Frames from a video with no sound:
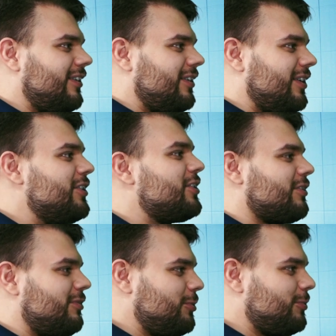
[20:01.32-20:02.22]

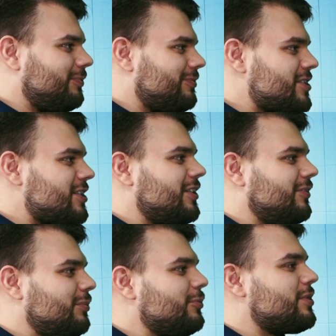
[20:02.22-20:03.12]
interview and
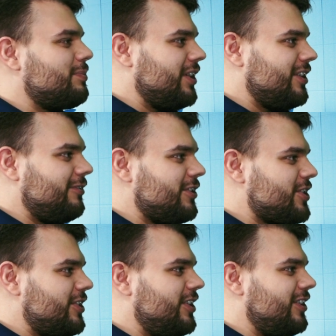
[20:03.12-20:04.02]
wish you success in
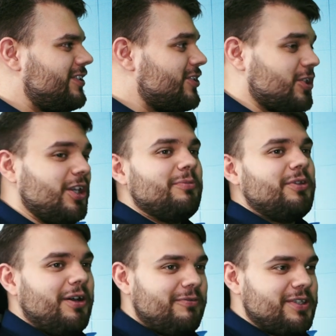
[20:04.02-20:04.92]
your work. We
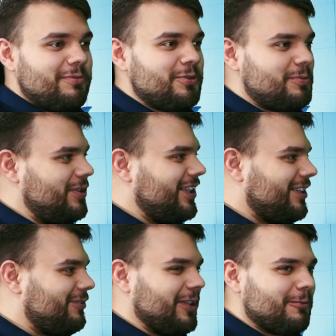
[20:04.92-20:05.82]
wish success to
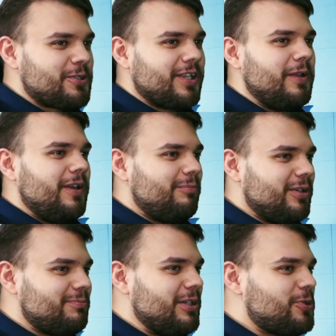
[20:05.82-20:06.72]
all of us because,
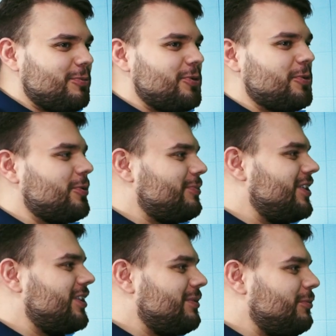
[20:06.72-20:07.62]
by and
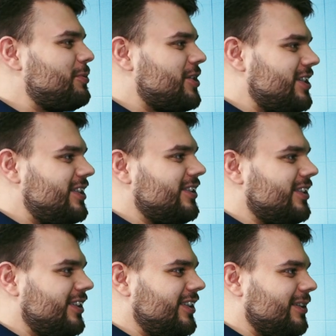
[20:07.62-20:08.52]
large, we are
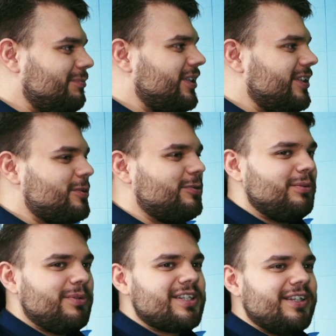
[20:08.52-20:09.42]
pursuing a common
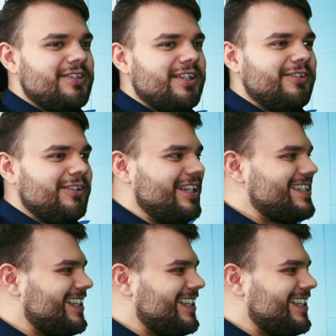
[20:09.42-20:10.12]
goal and the company